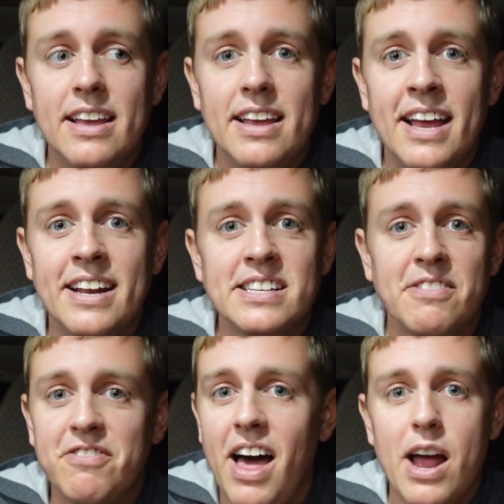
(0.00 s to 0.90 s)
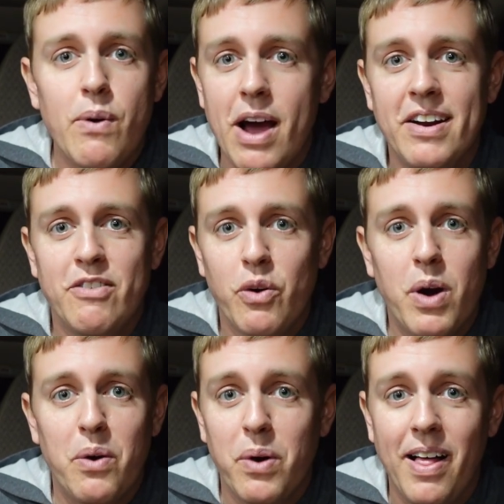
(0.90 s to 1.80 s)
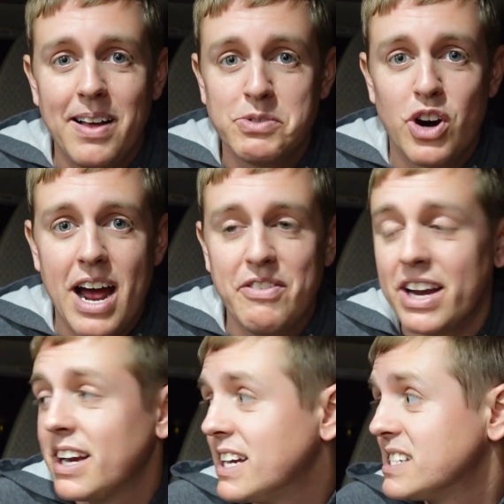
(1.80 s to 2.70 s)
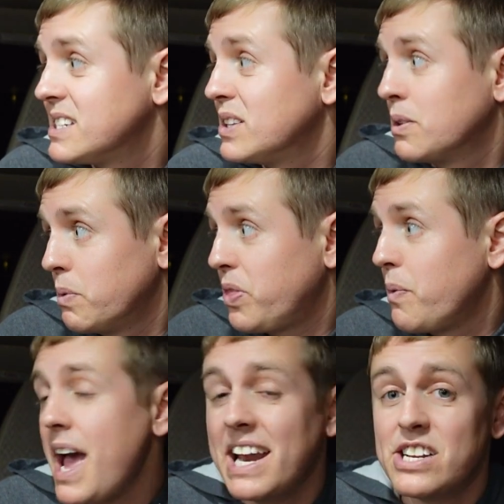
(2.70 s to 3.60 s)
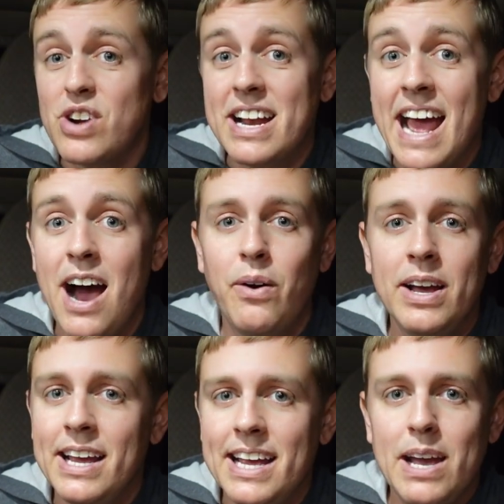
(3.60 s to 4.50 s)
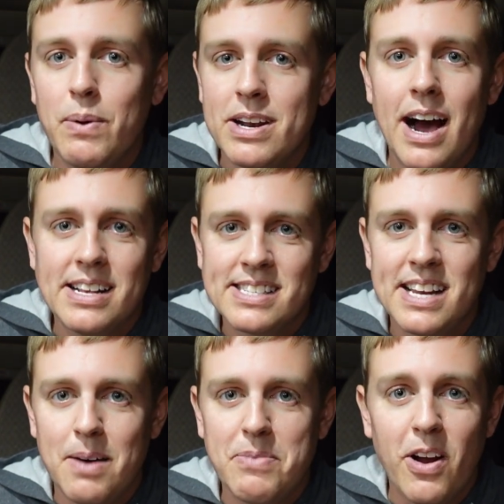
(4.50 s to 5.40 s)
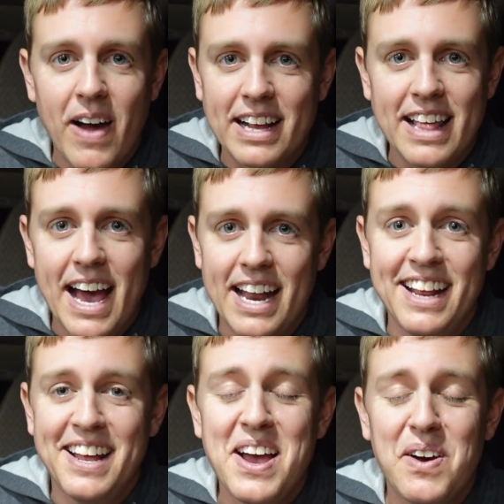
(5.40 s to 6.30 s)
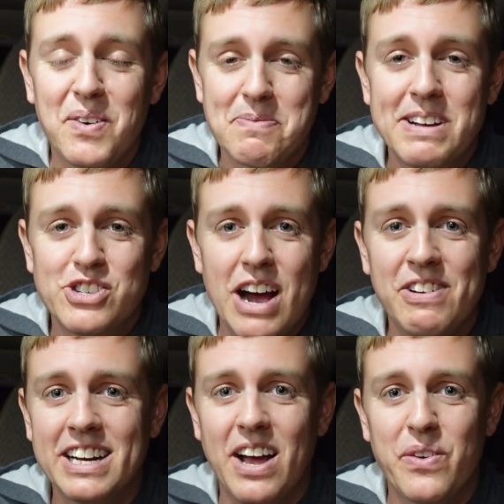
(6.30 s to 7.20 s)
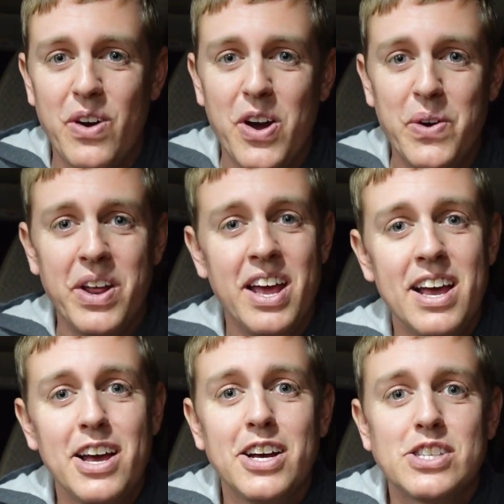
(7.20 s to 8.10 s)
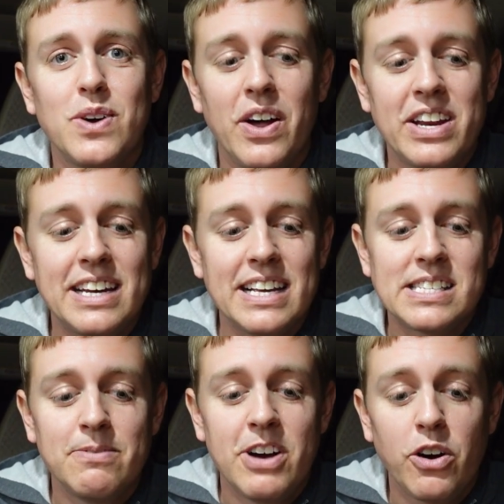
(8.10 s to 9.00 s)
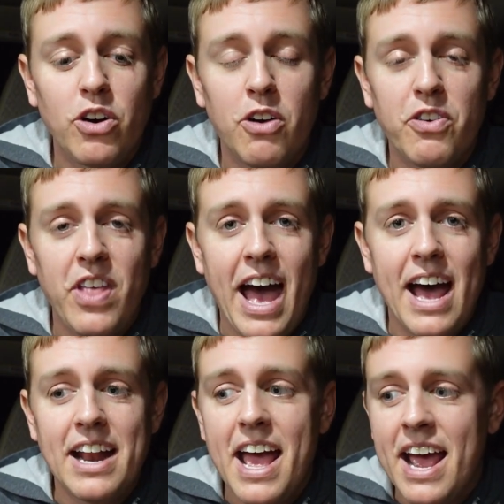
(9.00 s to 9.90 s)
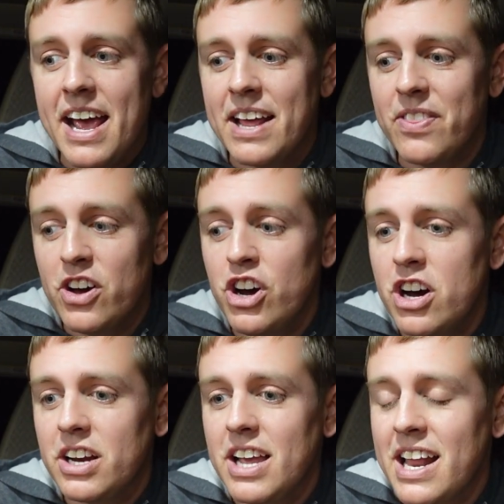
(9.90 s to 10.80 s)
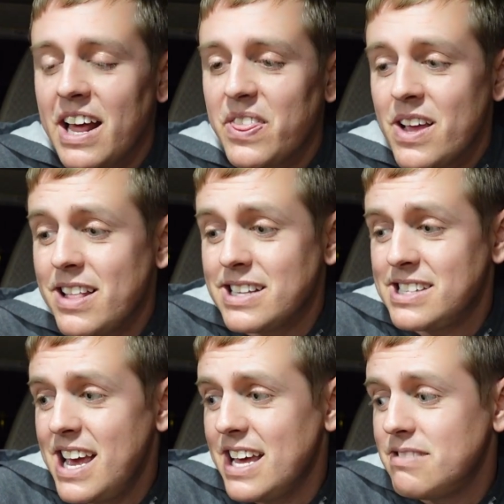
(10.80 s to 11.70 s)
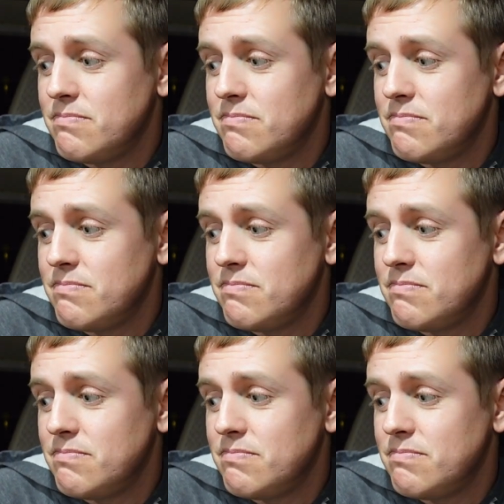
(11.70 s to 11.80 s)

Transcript: it doesn't fly around everywhere while I'm driving, because with the way it is right now, it would not sit up there like that with me driving down the road. So I'll need to get some Velcro for that and the hook, and I think that's it.